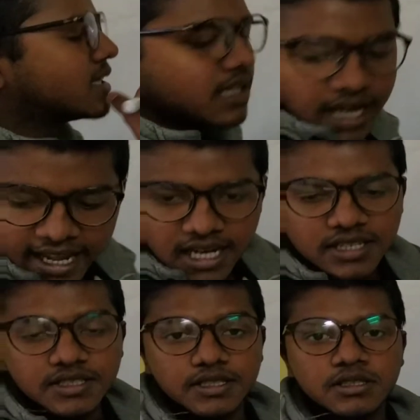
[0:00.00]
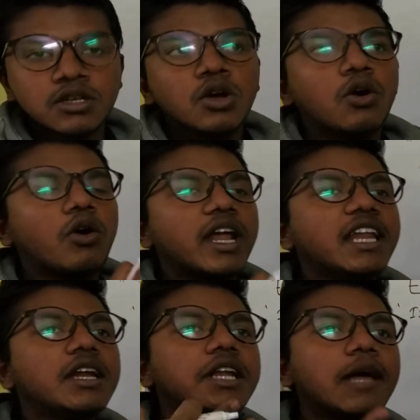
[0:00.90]
the allergies or
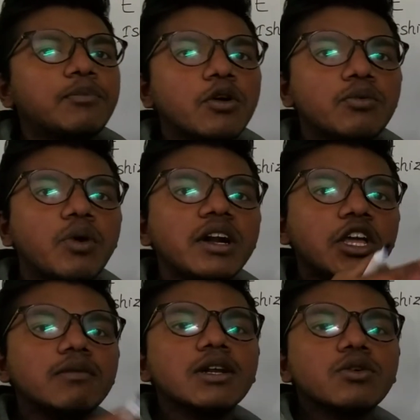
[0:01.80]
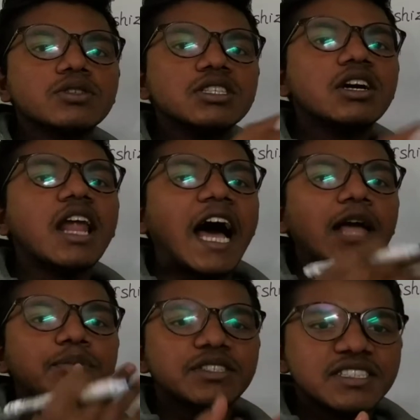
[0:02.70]
any type of what? Immunological
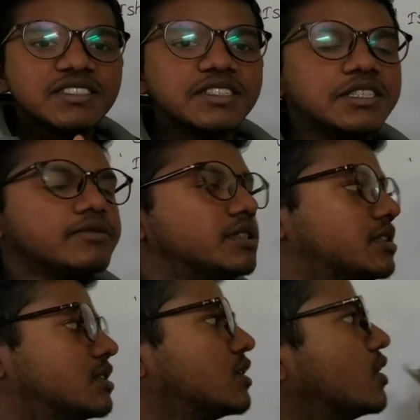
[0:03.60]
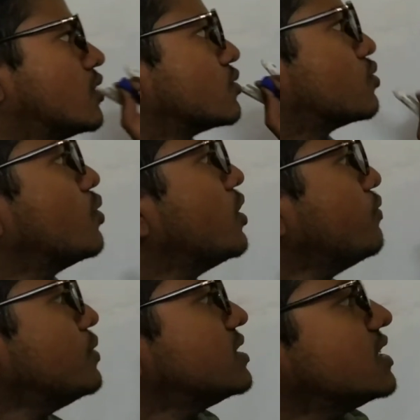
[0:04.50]
hypersensitivity. So if
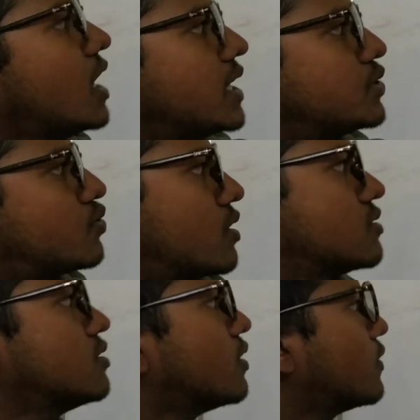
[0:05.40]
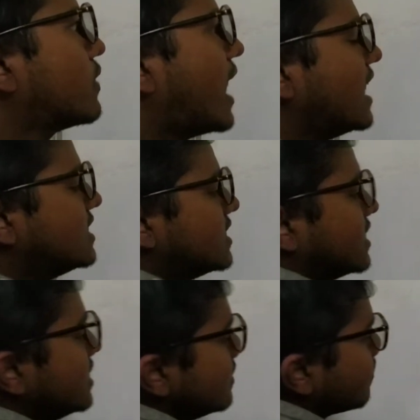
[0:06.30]
we see the structure of IgE,